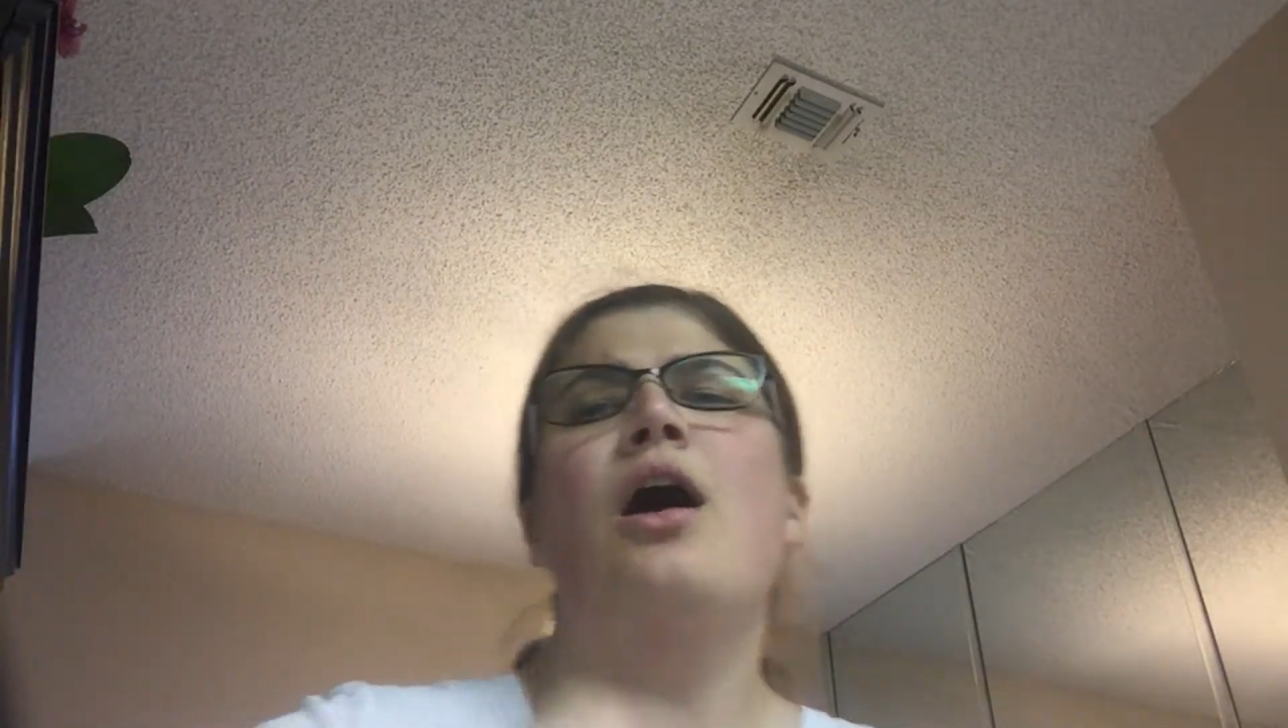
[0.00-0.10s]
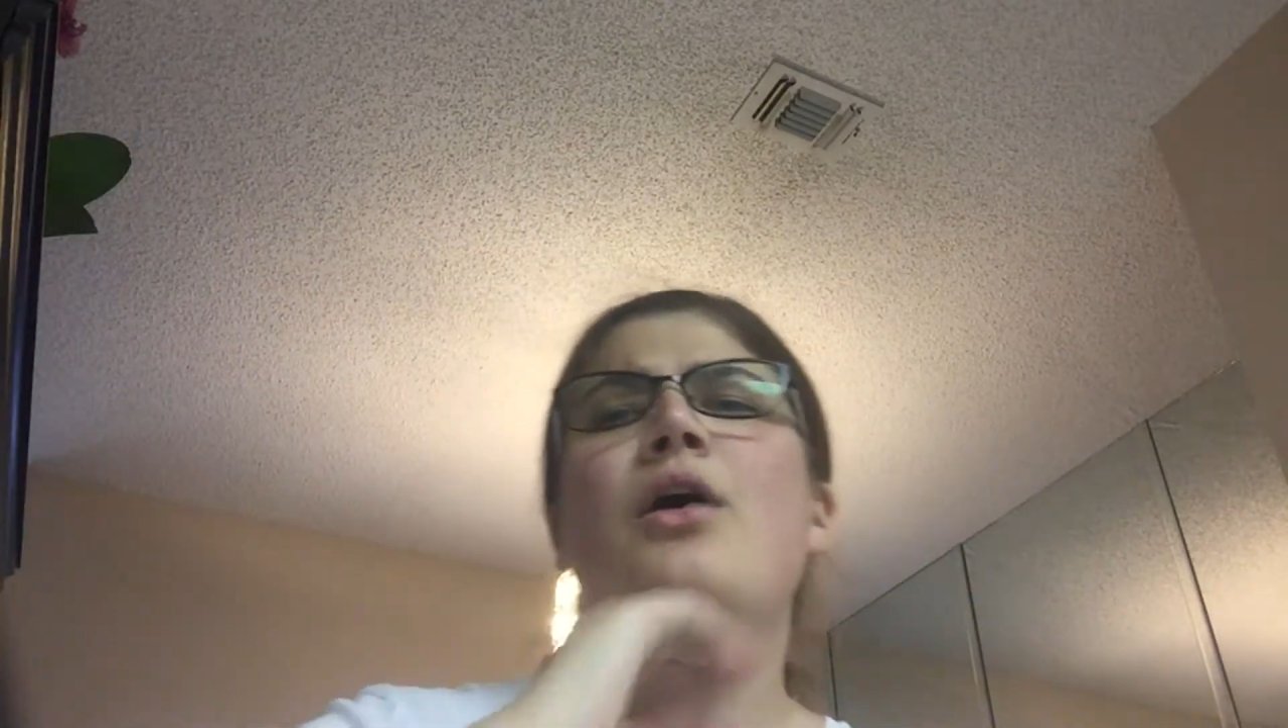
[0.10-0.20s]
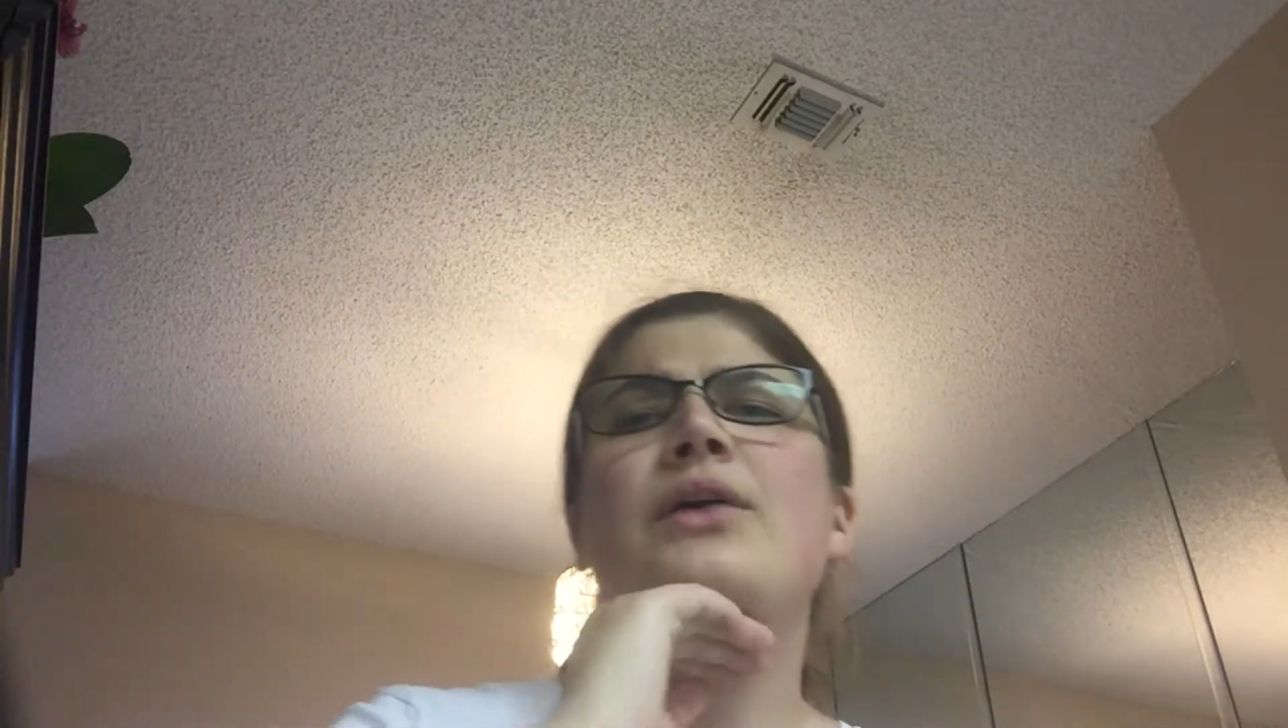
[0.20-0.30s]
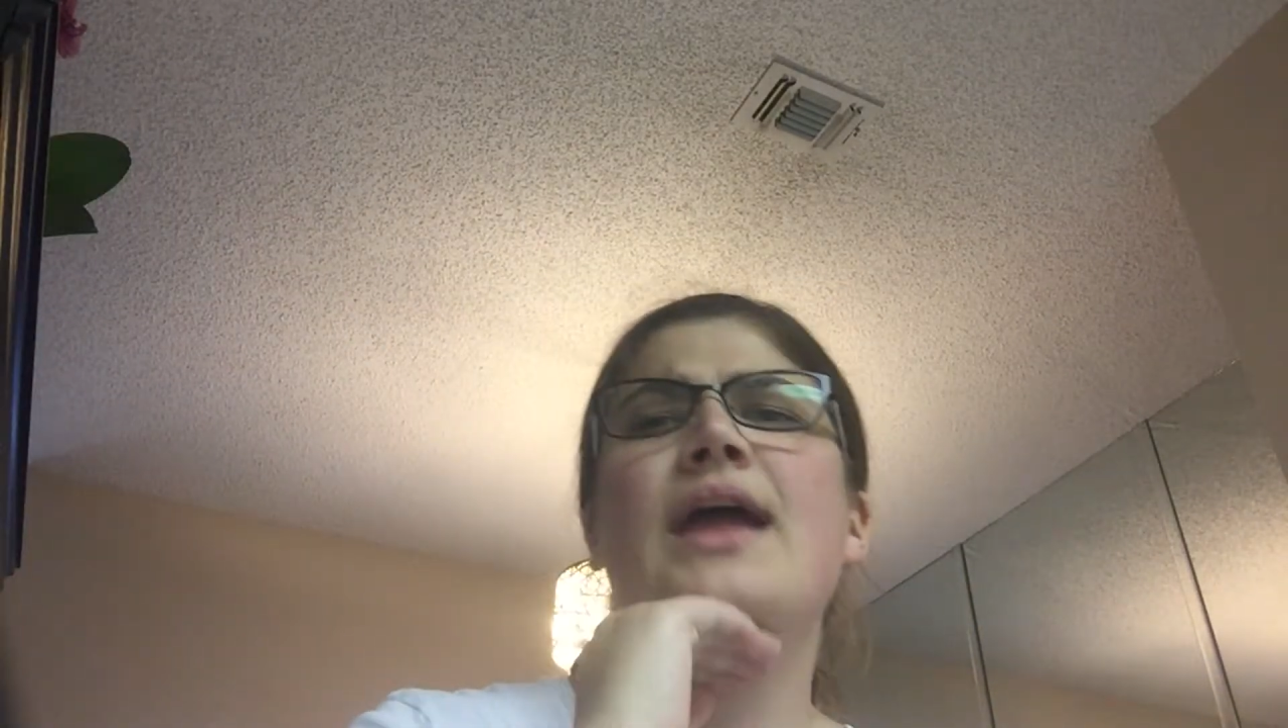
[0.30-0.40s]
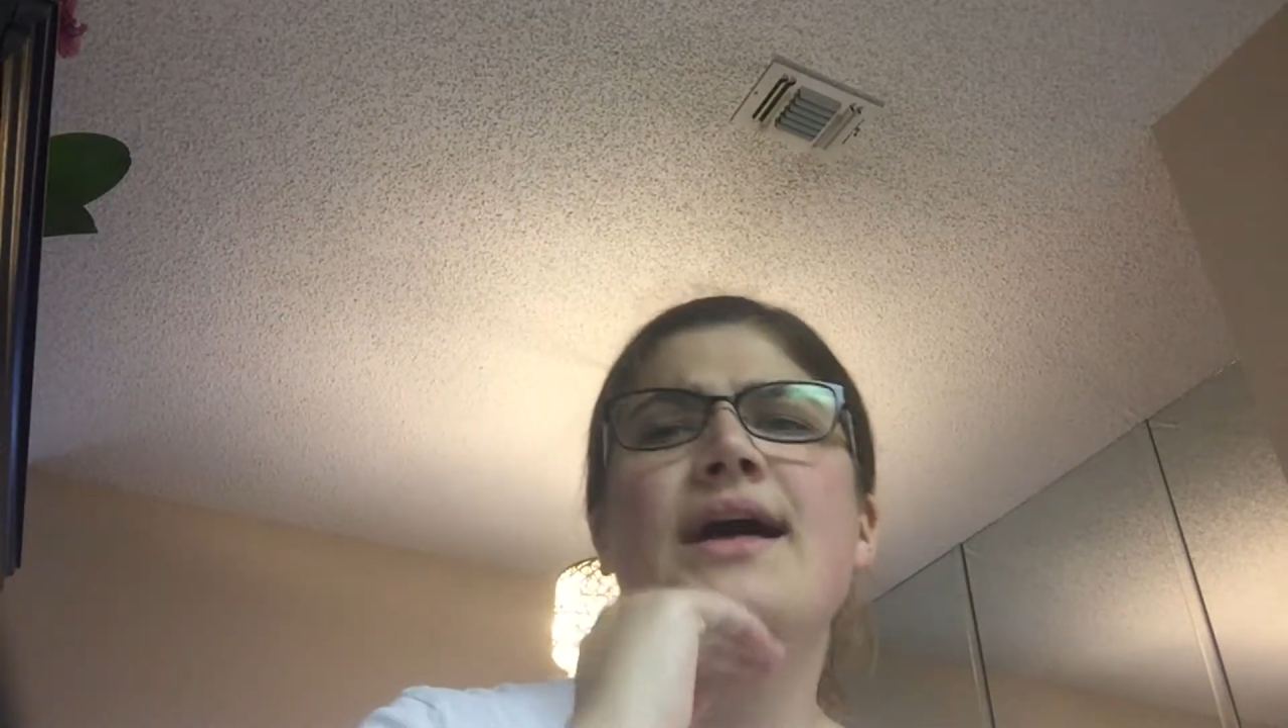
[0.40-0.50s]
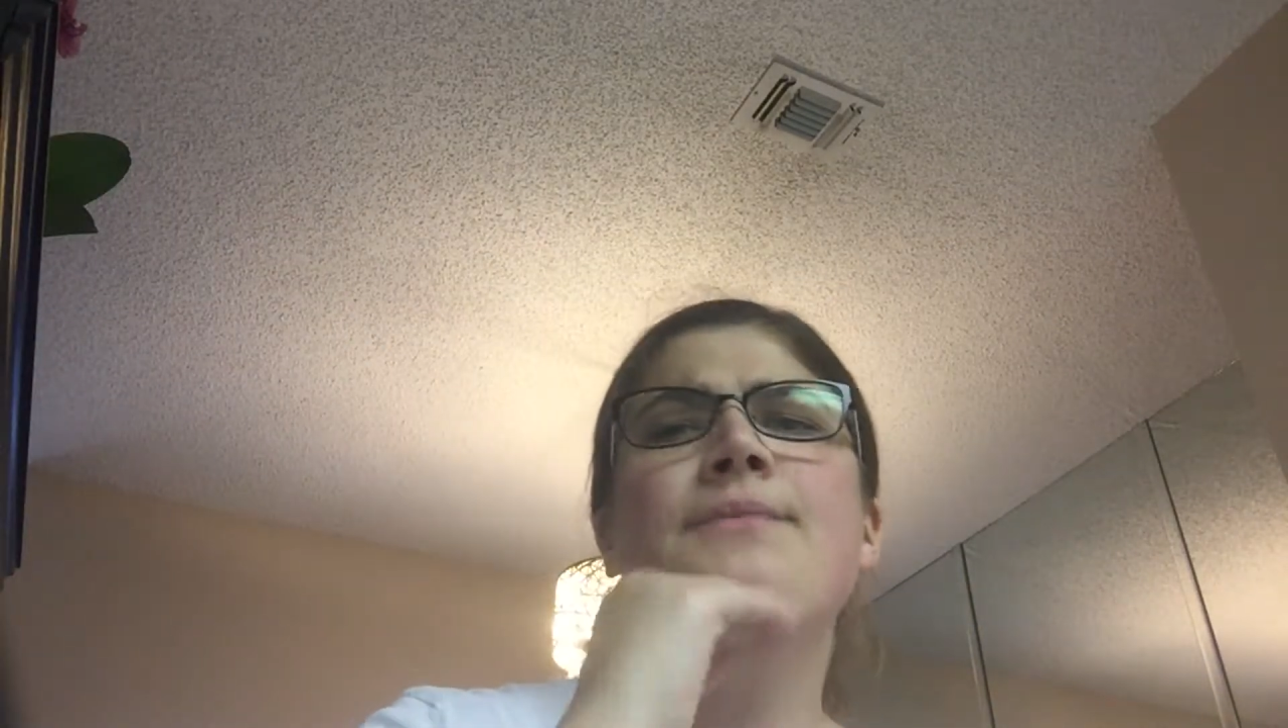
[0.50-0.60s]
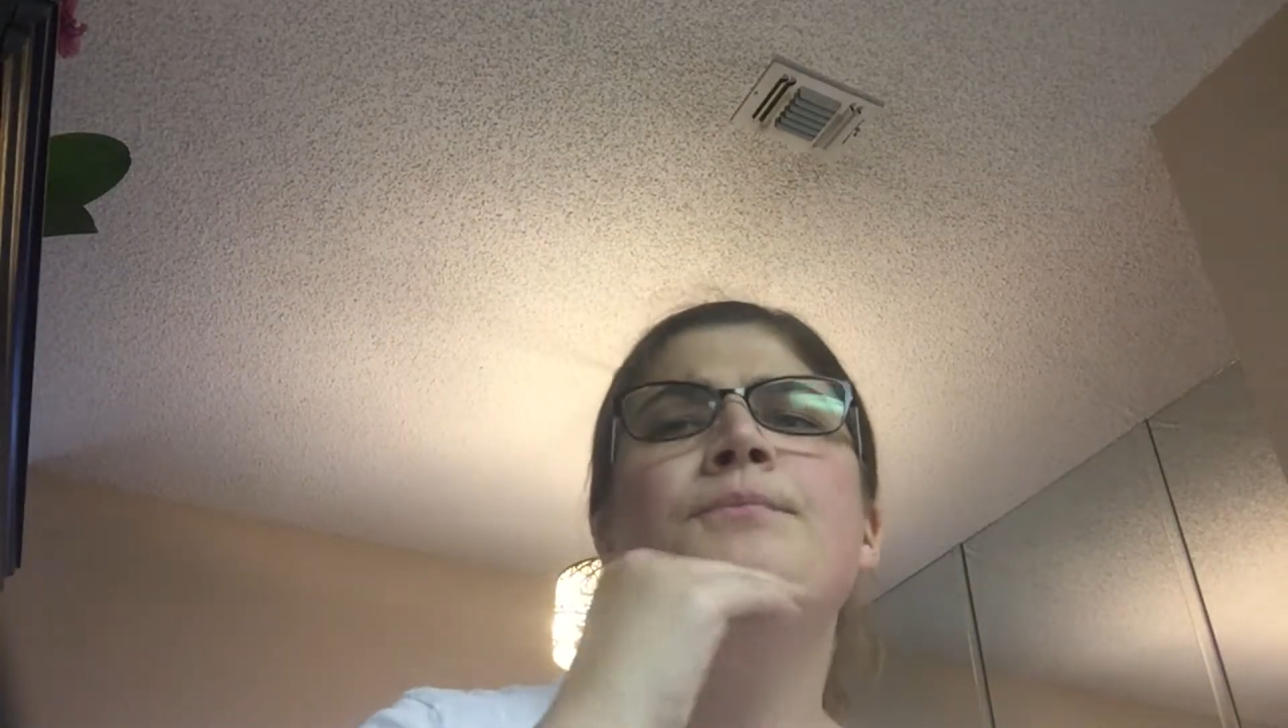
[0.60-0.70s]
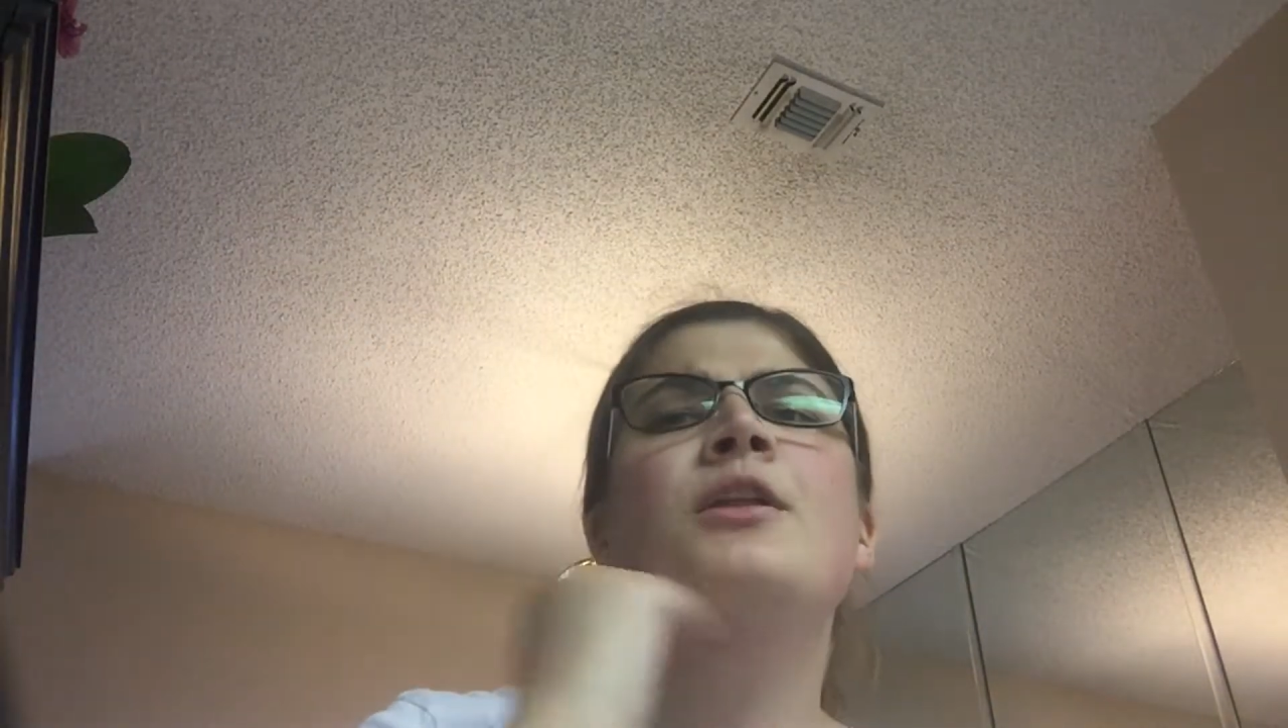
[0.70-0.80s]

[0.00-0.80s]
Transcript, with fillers: Oh yeah,